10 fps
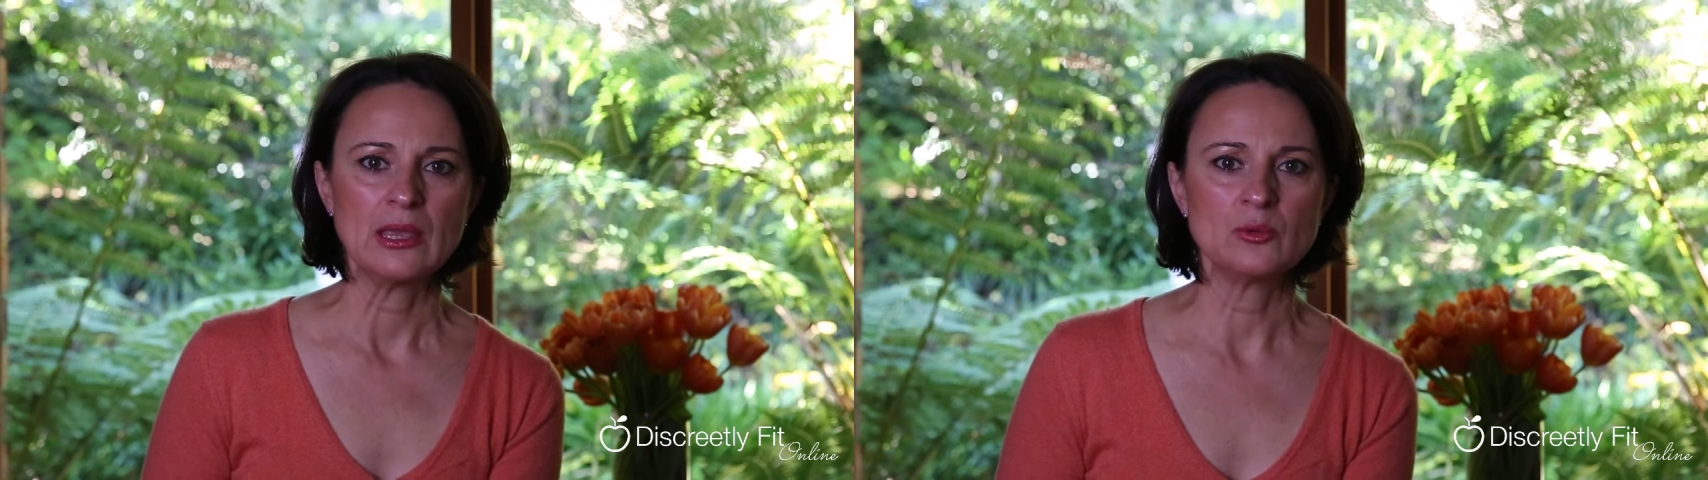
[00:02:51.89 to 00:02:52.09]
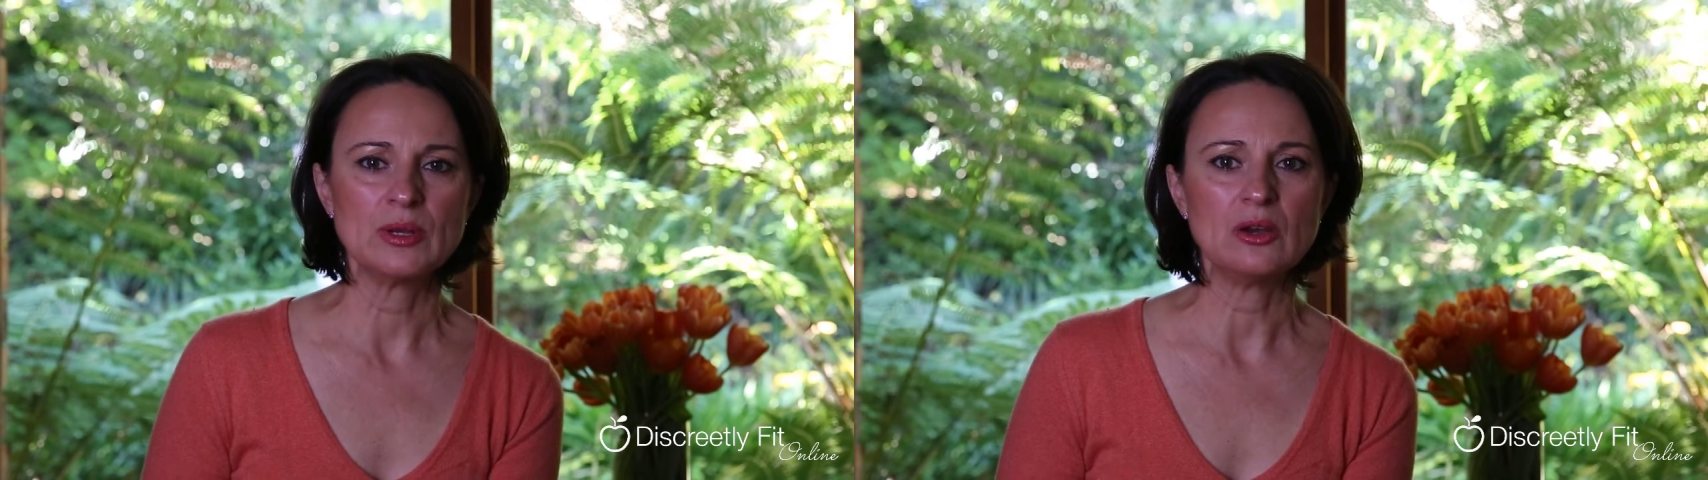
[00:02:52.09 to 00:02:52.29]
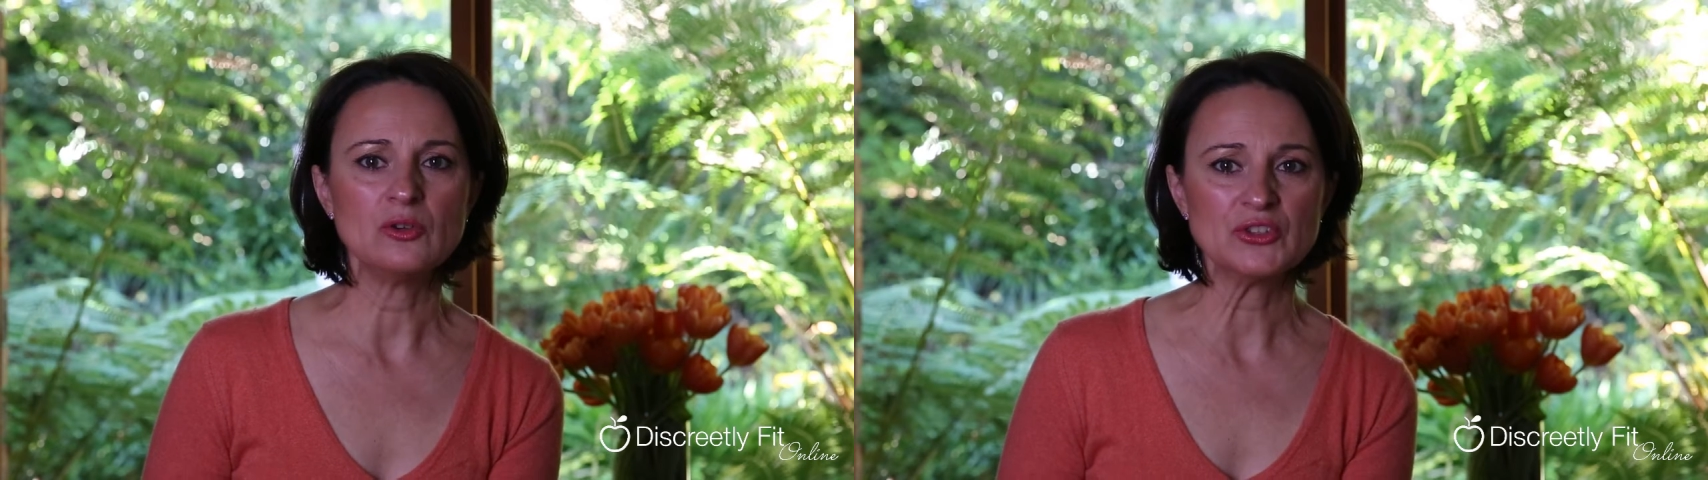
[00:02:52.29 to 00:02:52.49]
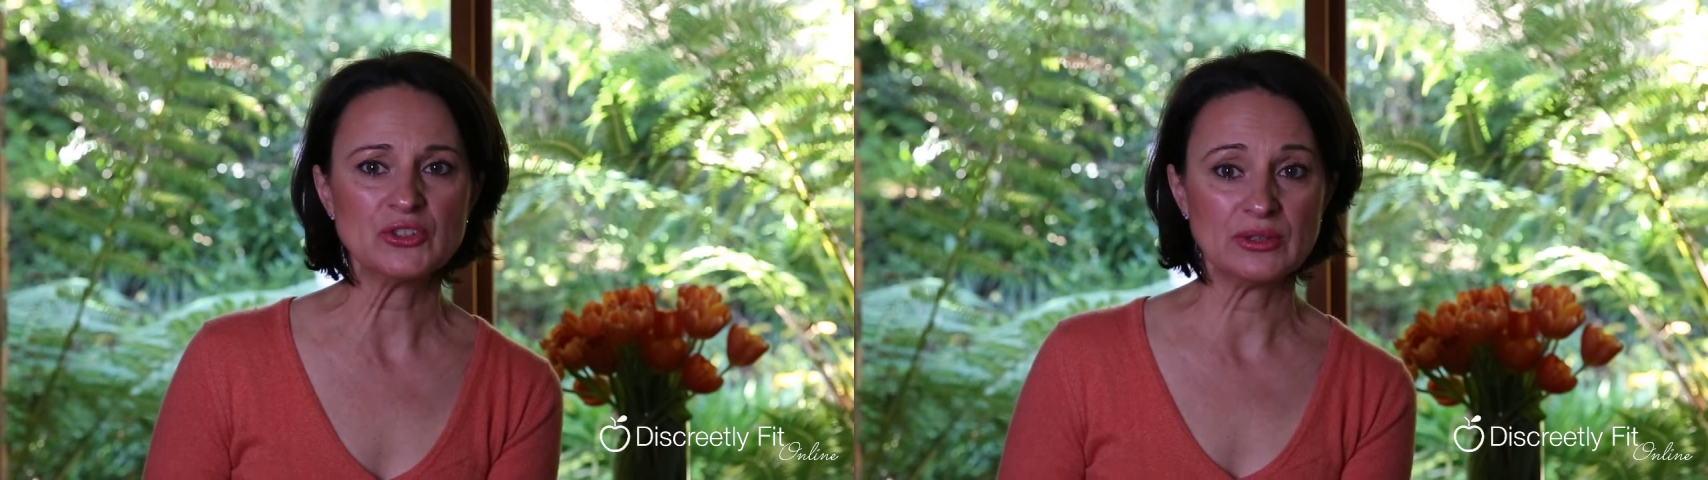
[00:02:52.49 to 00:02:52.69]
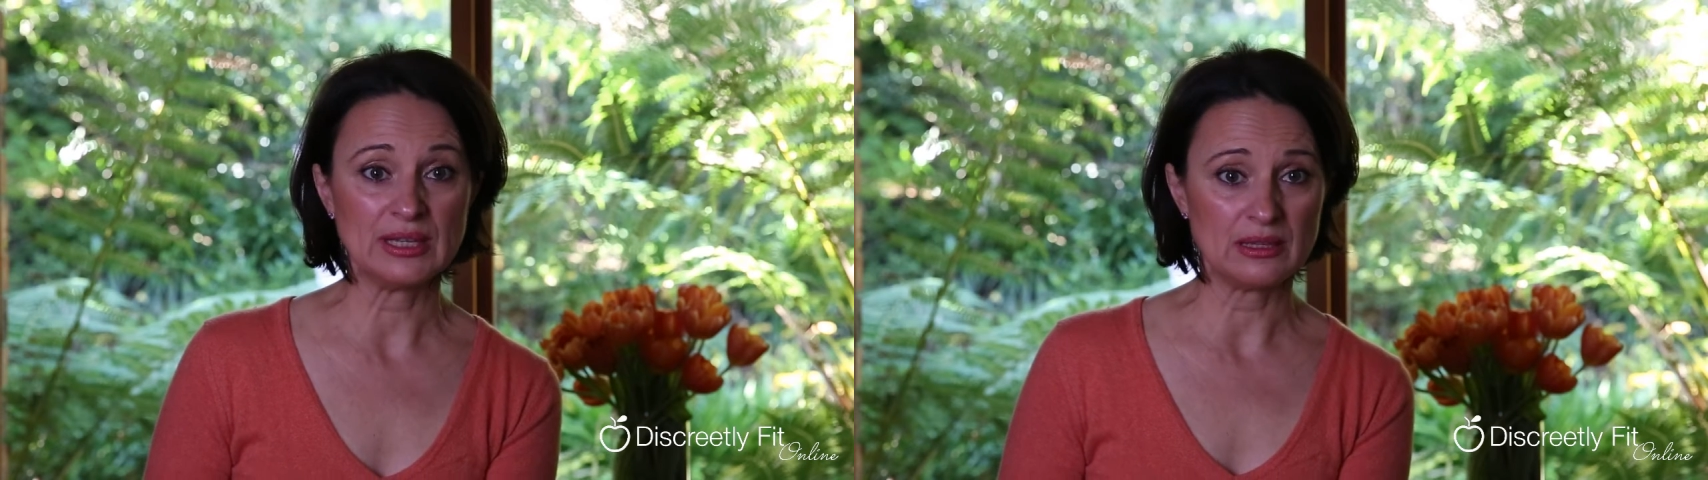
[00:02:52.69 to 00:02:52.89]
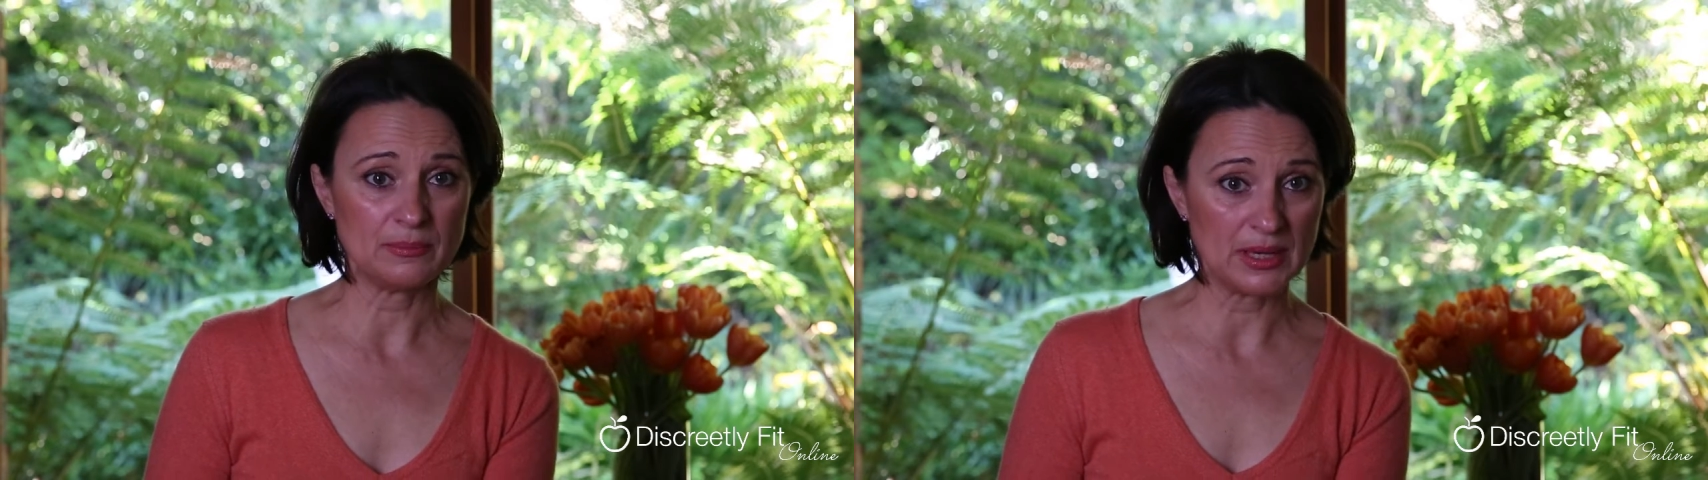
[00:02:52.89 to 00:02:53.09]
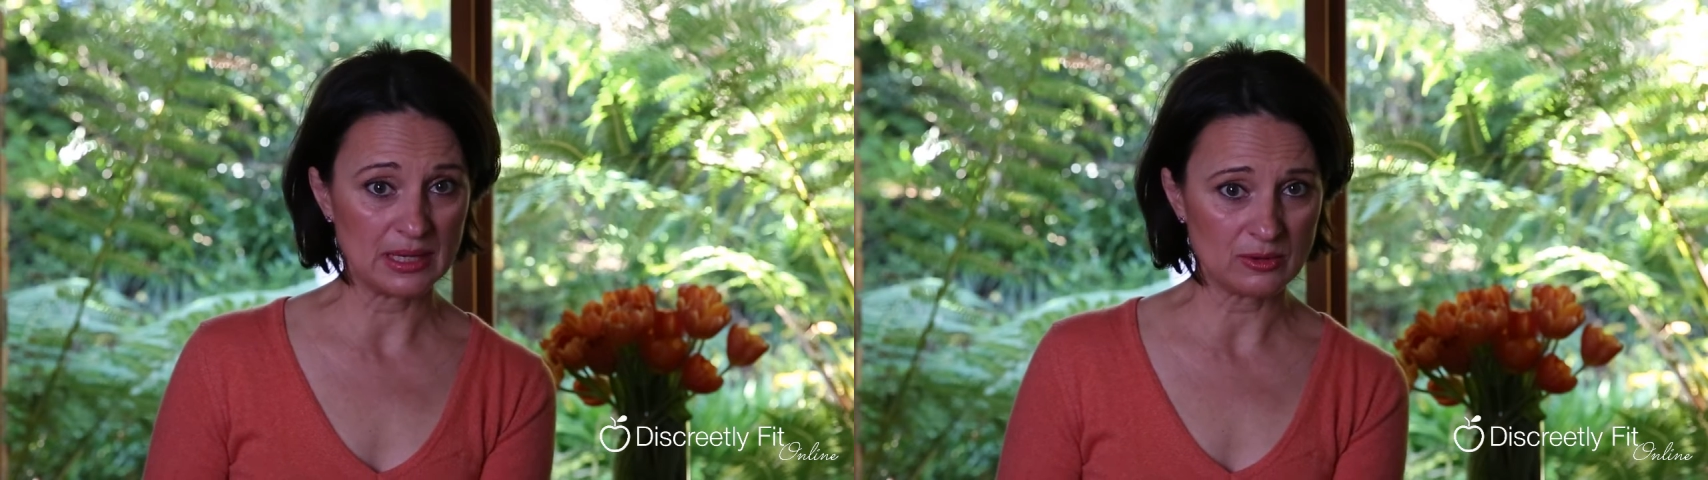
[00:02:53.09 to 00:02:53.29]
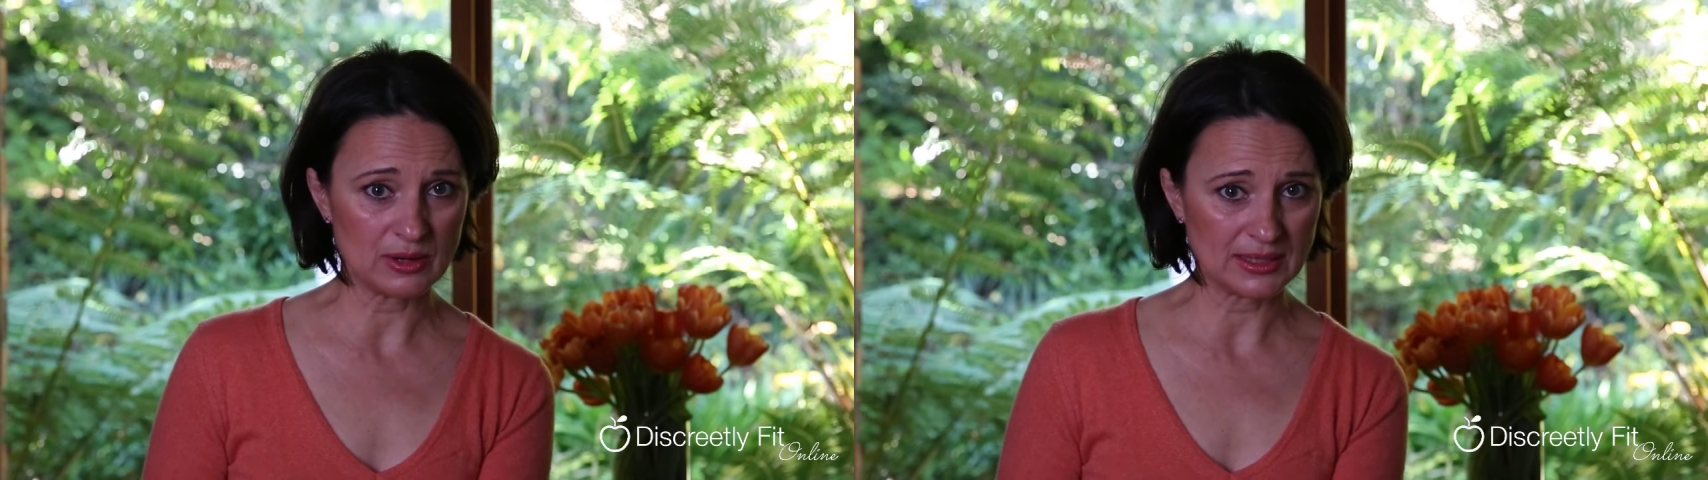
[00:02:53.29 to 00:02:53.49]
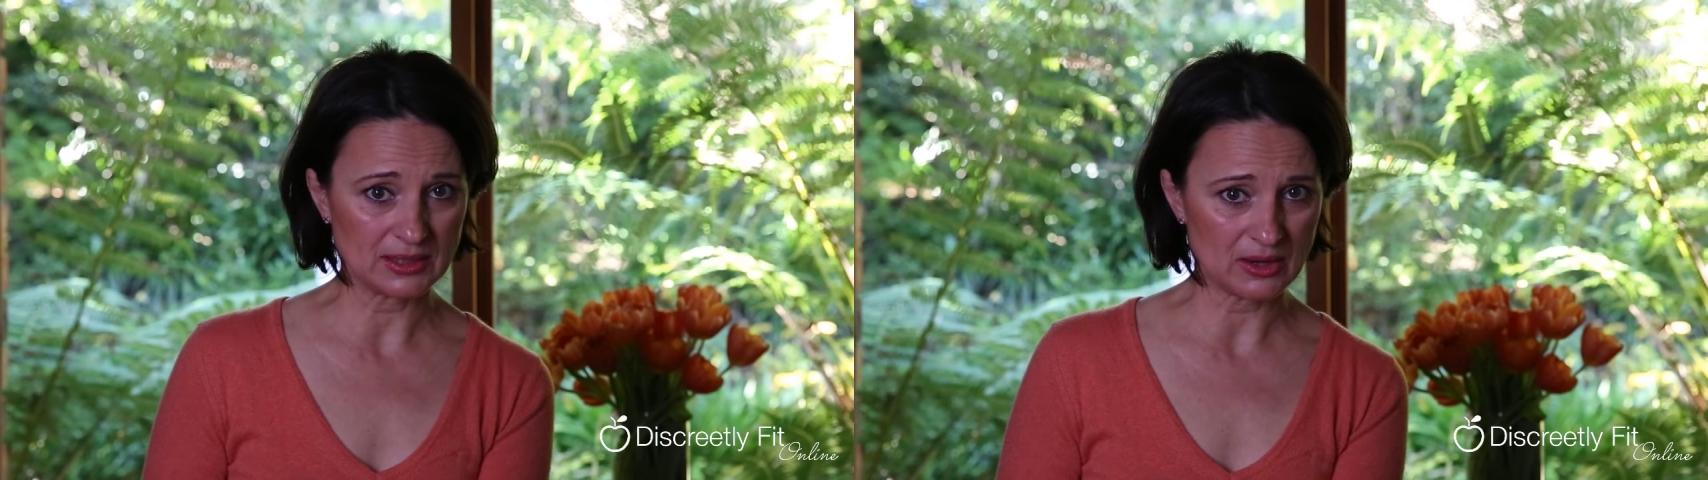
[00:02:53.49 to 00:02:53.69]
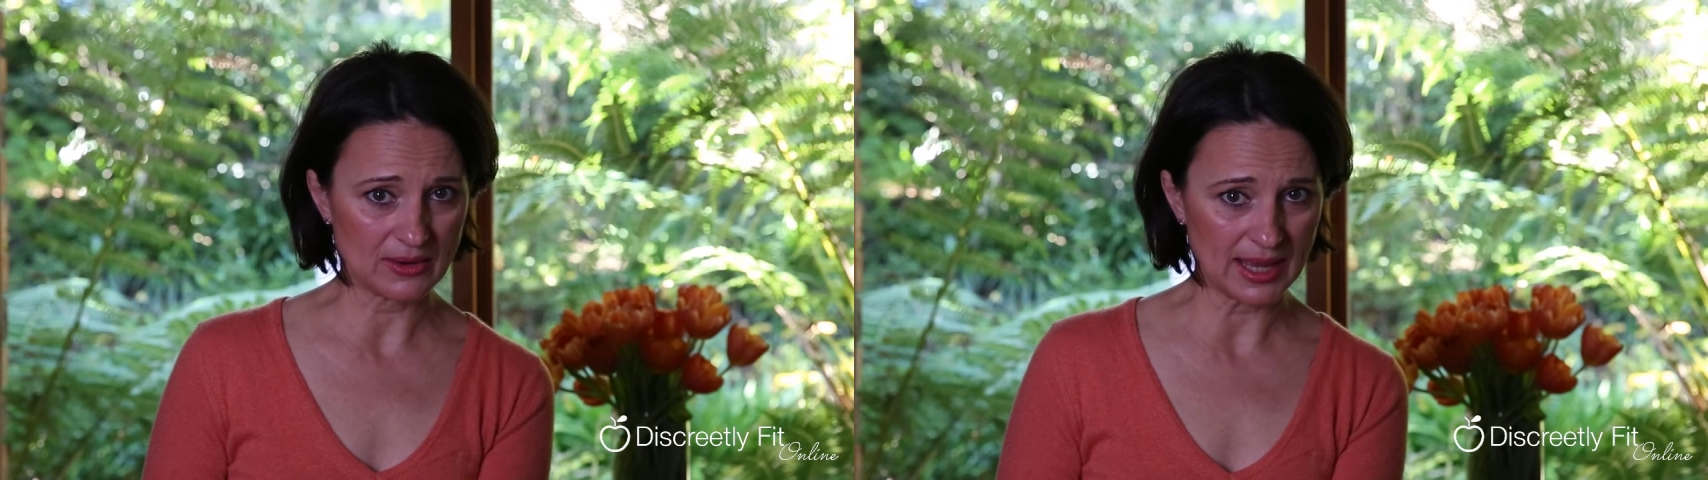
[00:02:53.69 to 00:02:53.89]
You will also need a pillow
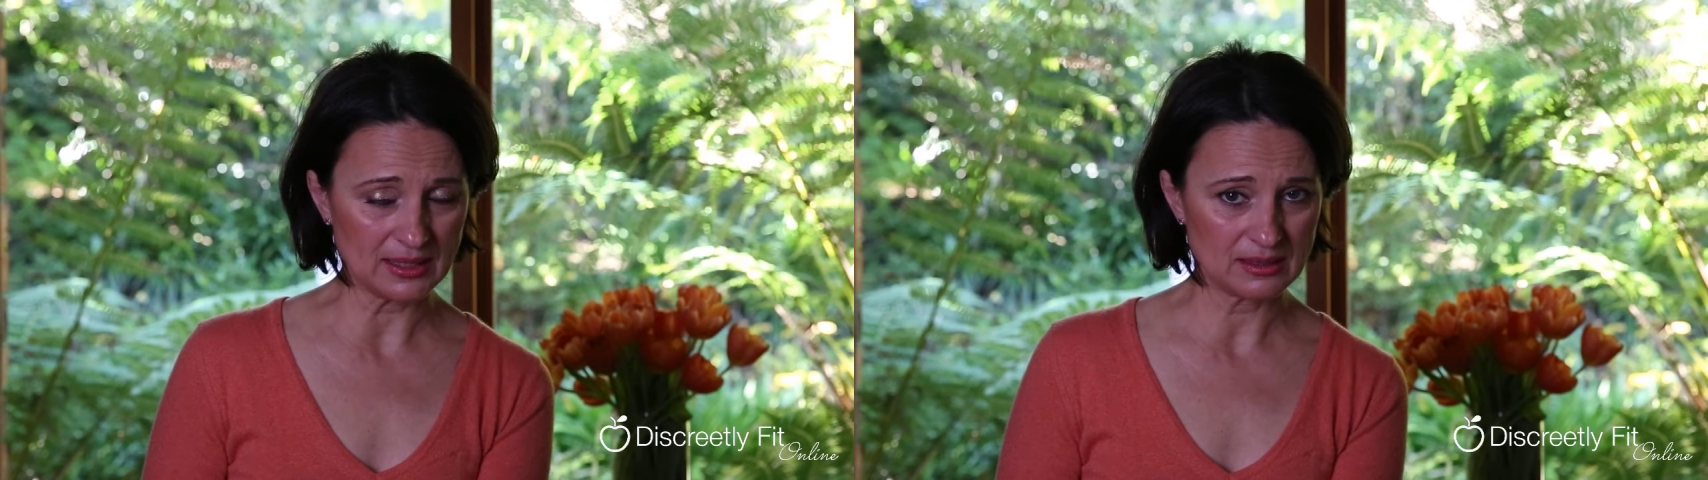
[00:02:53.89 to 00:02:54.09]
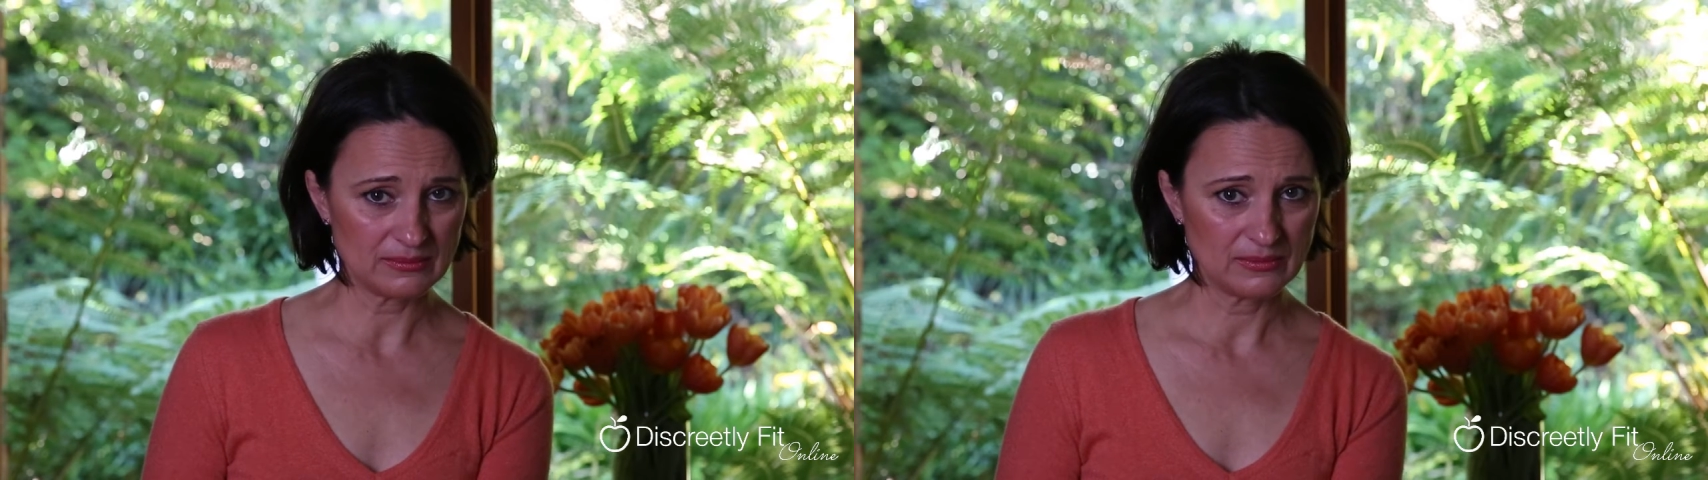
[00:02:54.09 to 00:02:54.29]
under your head,